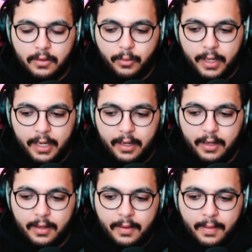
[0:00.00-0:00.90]

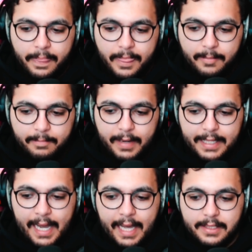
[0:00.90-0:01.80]
where my
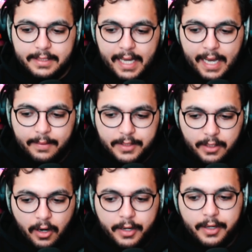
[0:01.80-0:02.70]
dad's dad was a
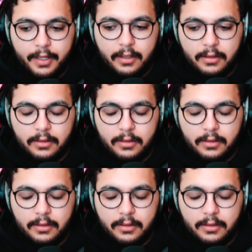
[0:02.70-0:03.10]
gardener.